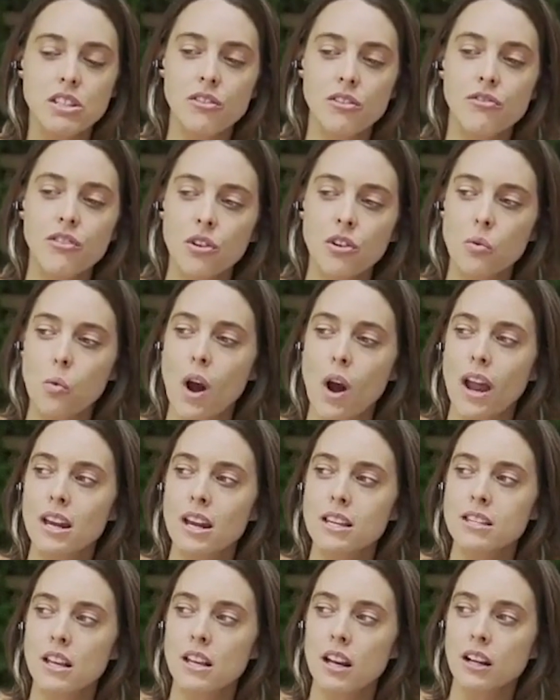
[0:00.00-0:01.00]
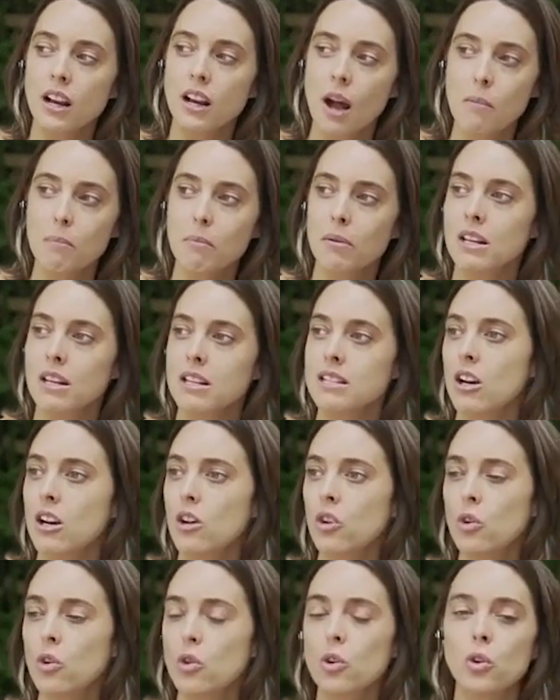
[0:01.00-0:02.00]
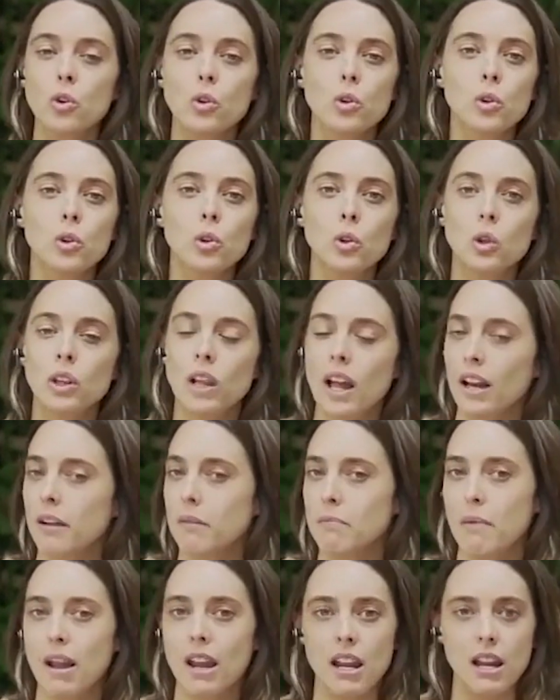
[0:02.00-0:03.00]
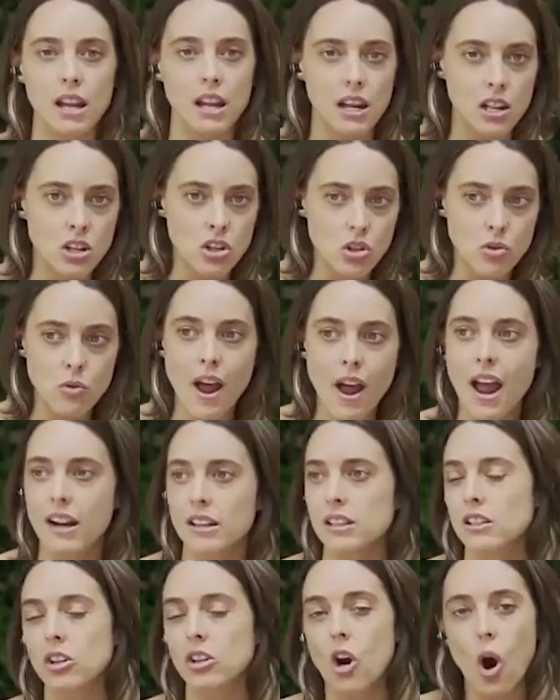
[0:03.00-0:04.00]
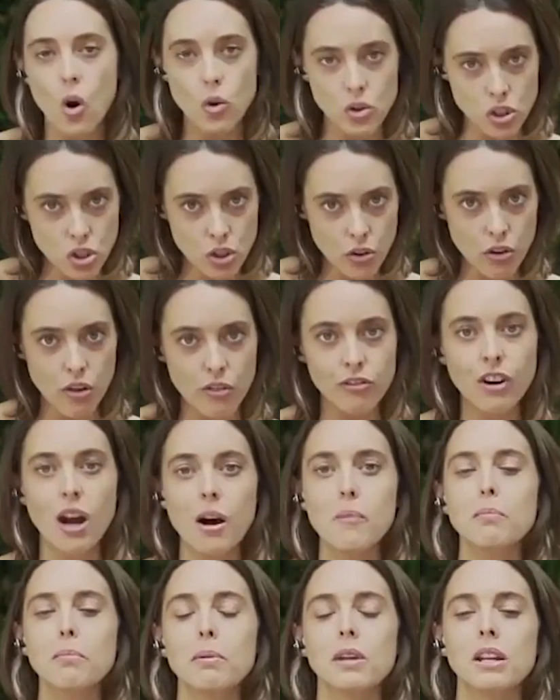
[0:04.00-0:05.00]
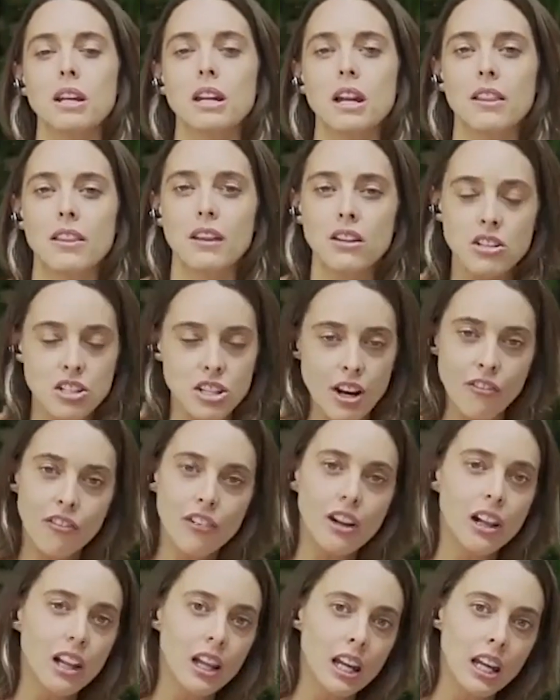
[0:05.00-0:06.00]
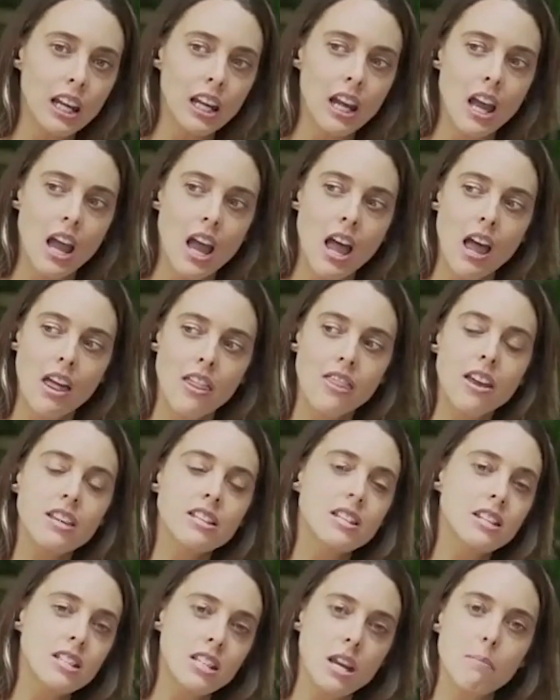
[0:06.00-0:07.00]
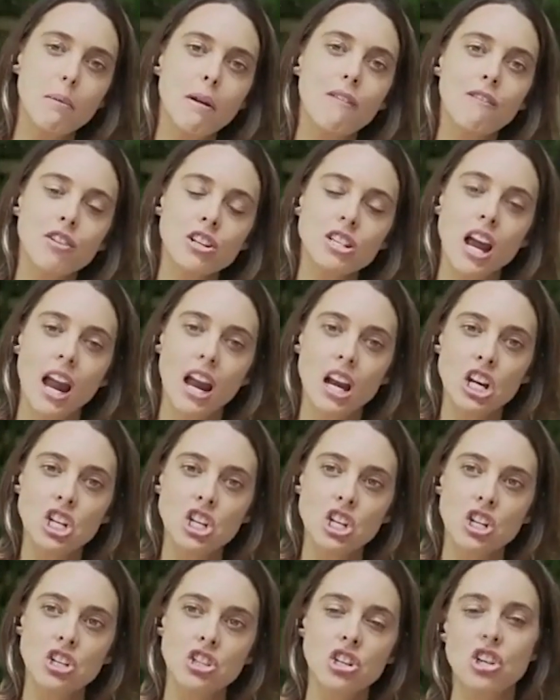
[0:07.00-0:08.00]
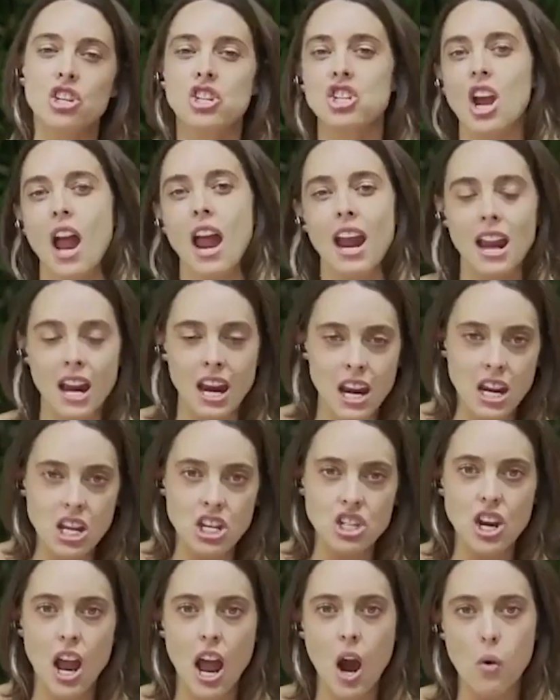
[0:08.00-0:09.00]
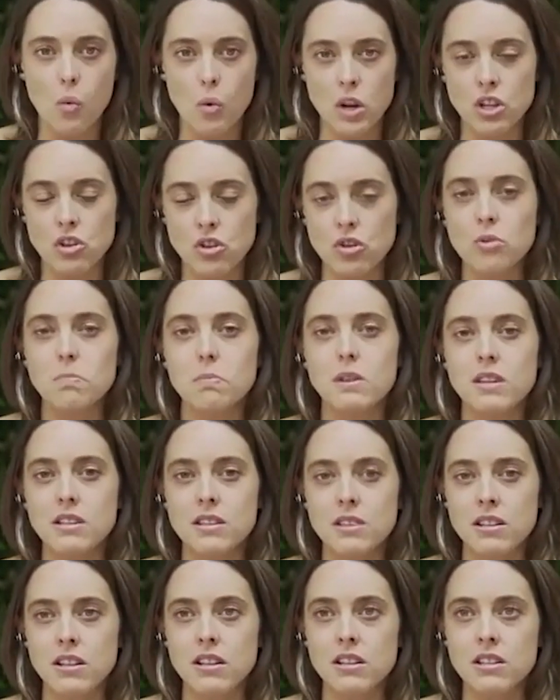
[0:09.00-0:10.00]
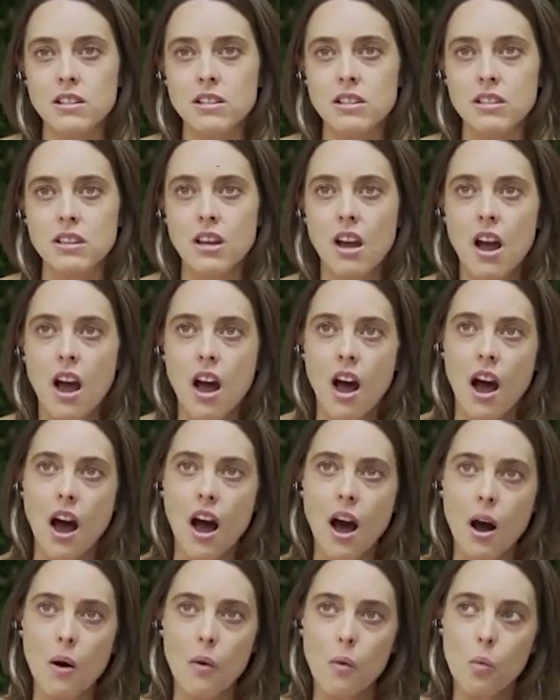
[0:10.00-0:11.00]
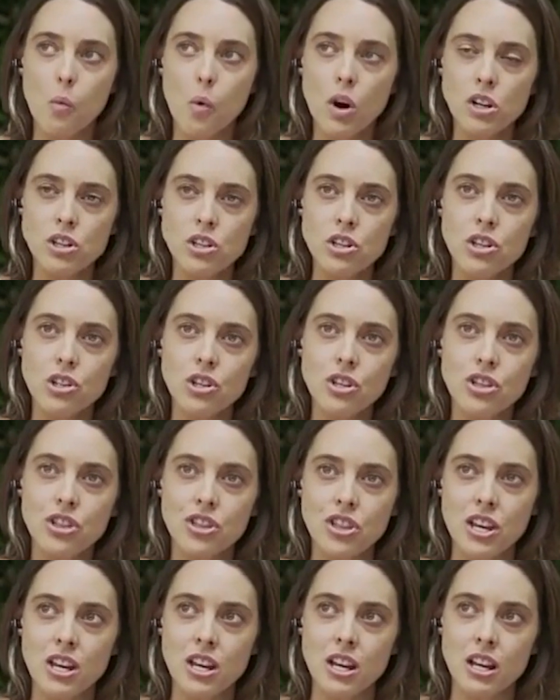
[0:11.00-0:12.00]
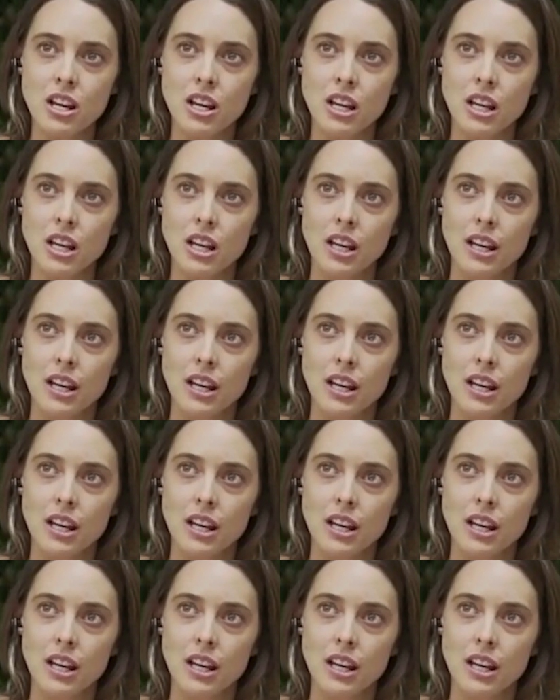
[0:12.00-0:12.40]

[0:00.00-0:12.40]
different ways that companies like Google may interact, and culture of company. And there's a deep invitation to change how we do business. What do you think